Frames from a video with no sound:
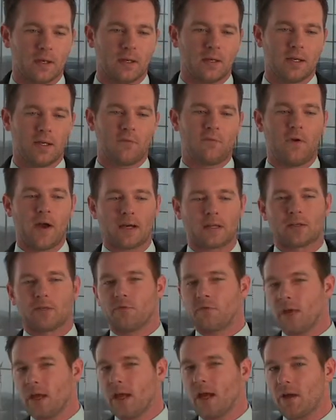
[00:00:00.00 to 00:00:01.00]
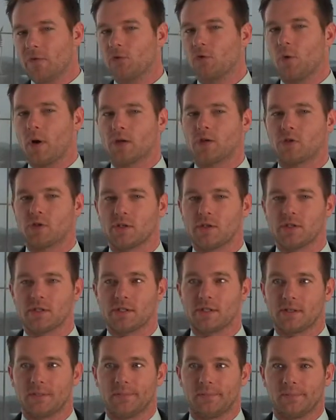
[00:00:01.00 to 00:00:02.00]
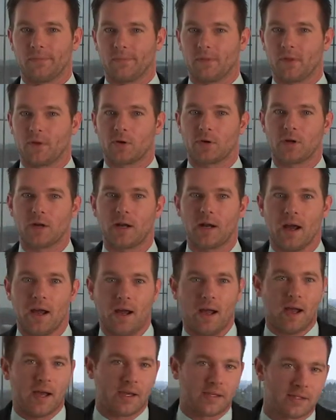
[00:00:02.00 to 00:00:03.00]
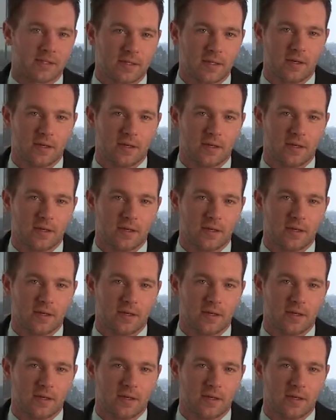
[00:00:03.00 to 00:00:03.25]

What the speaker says: In fact, if they have questions, they're going to ask.